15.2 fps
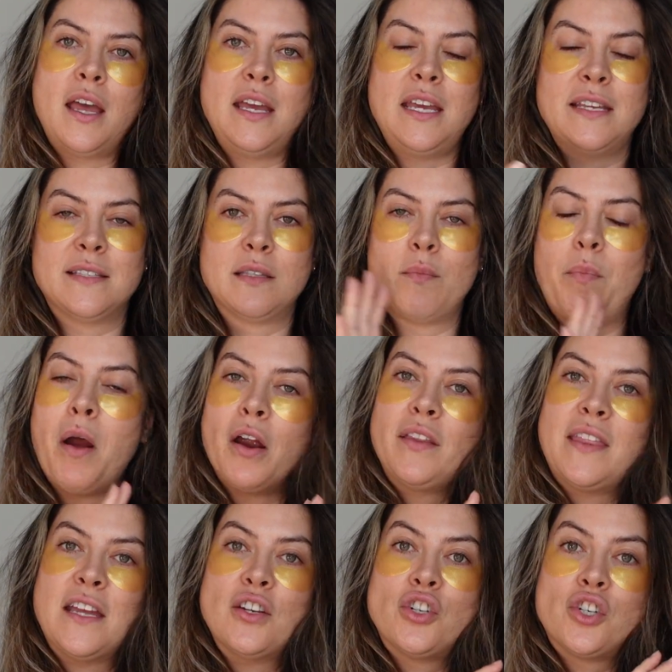is the part
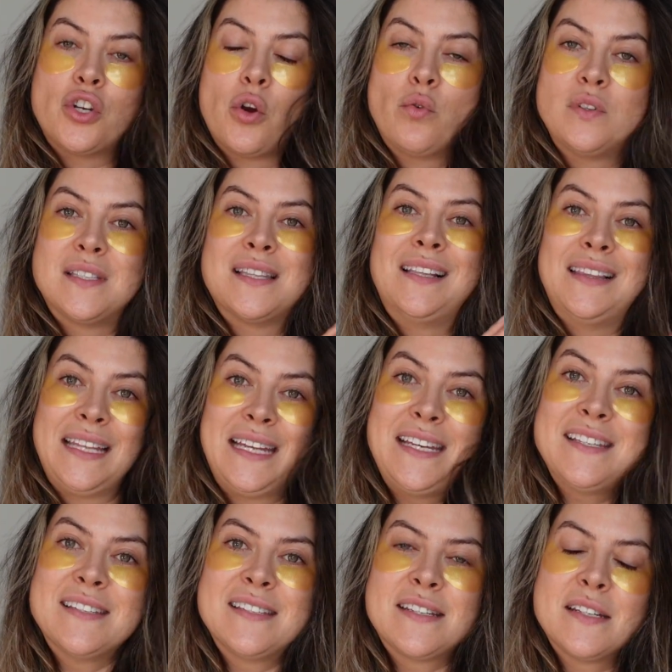that shows the
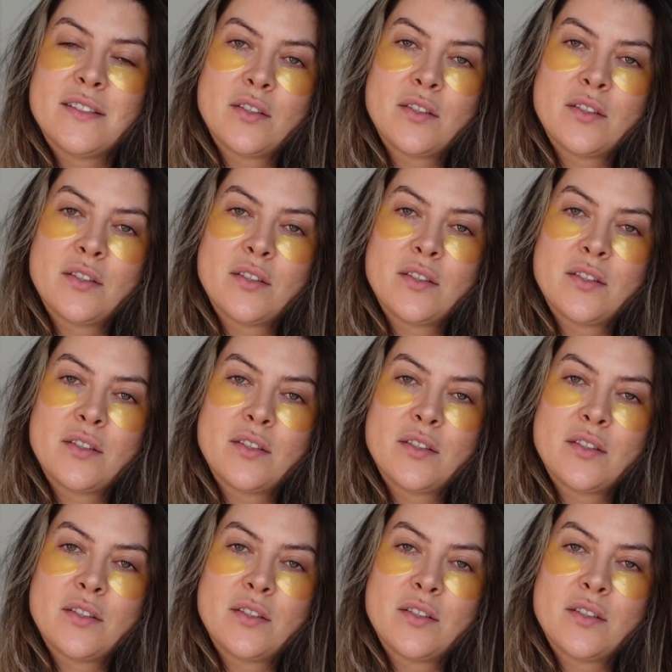least.